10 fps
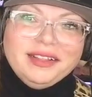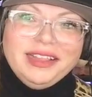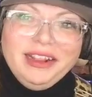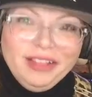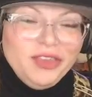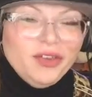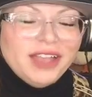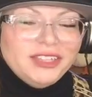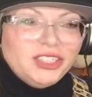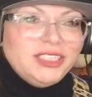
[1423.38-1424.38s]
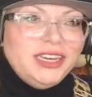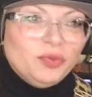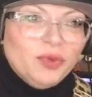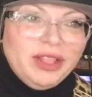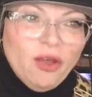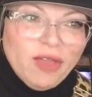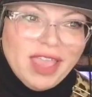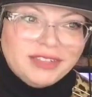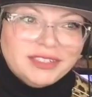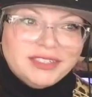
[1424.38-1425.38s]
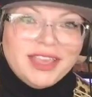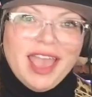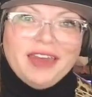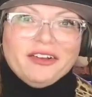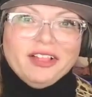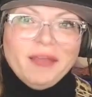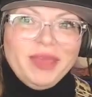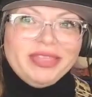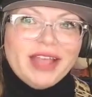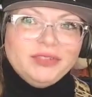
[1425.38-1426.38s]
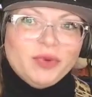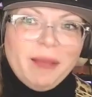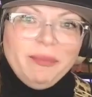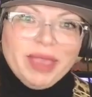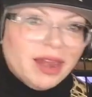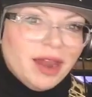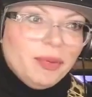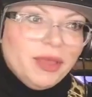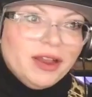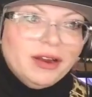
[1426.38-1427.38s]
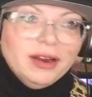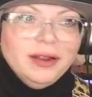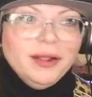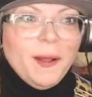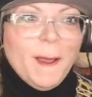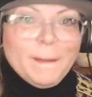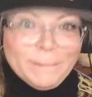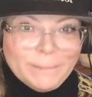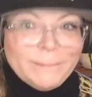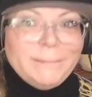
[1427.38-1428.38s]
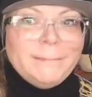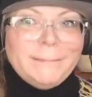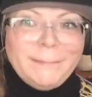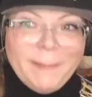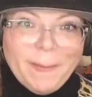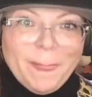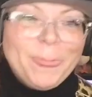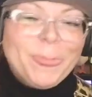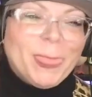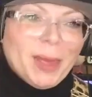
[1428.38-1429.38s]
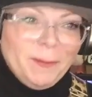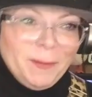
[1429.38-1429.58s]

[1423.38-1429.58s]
Clearly, you guys just need to relocate to Seattle. I mean, that's. Hey, I'm not opposed to it. I'm not opposed to it.